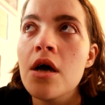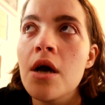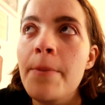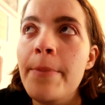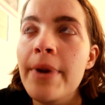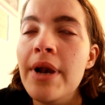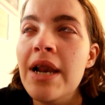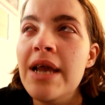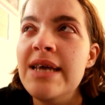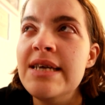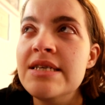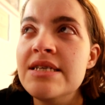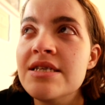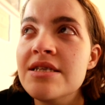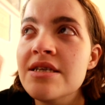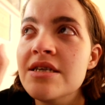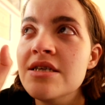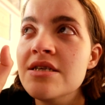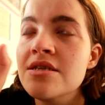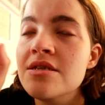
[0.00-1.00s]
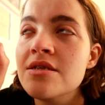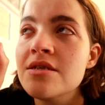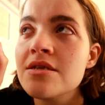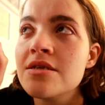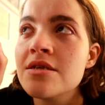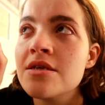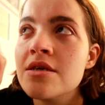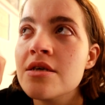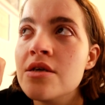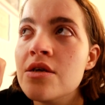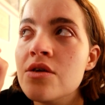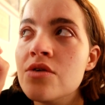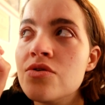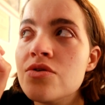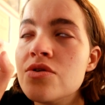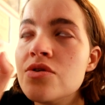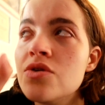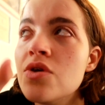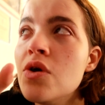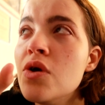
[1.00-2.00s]
a place that is
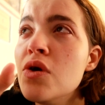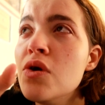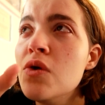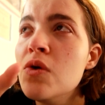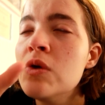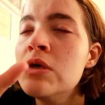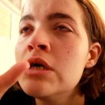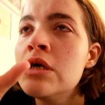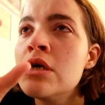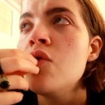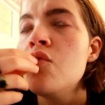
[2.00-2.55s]
so